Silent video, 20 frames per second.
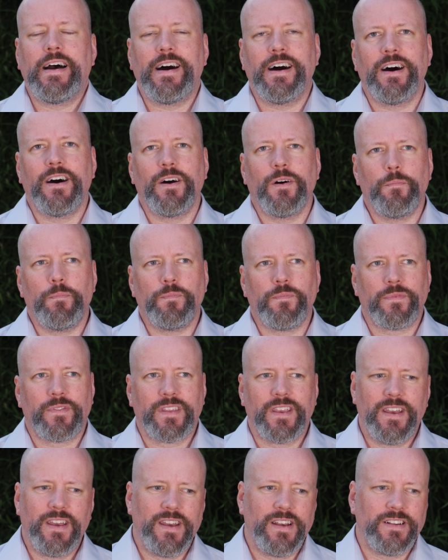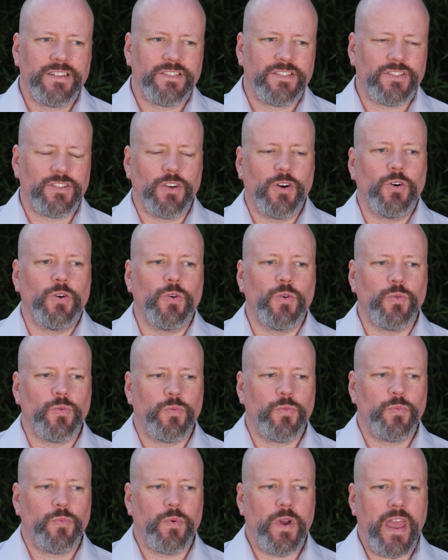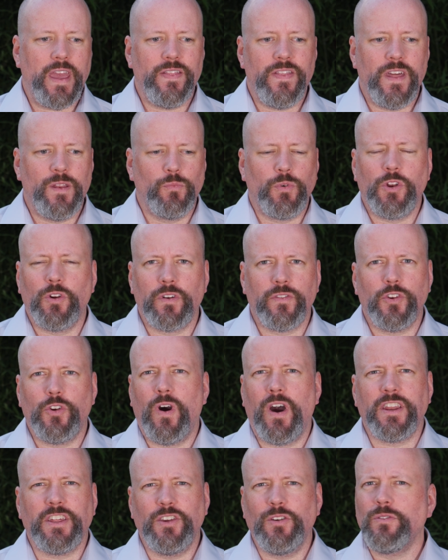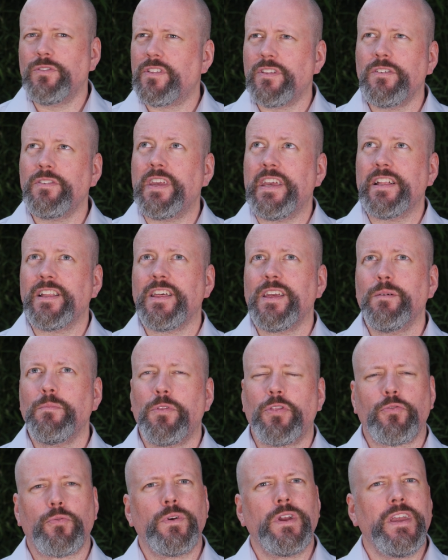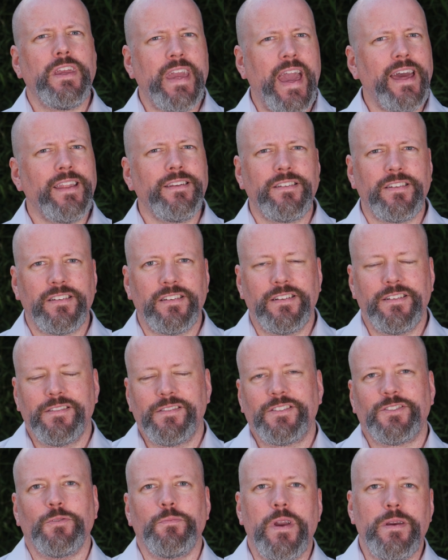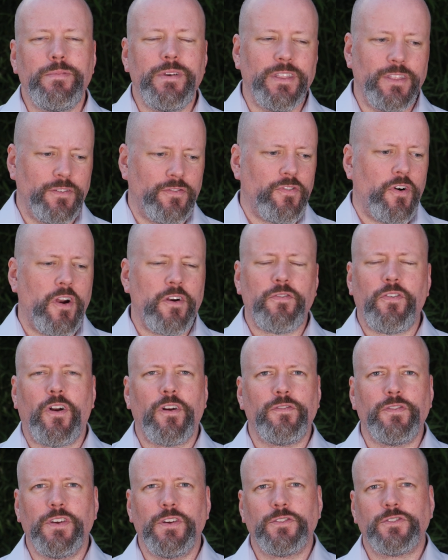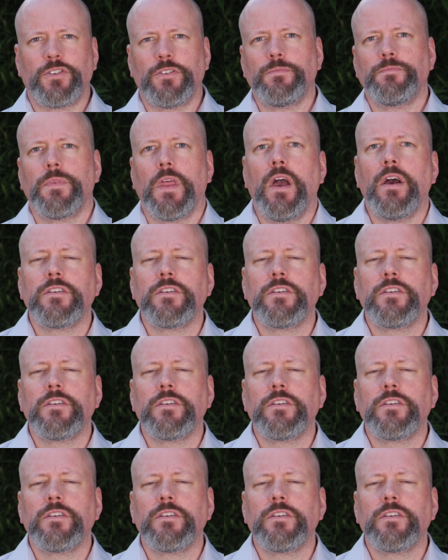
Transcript: Um, so, and then we don't even know how to use the helium-3 yet. So maybe in the far, far future.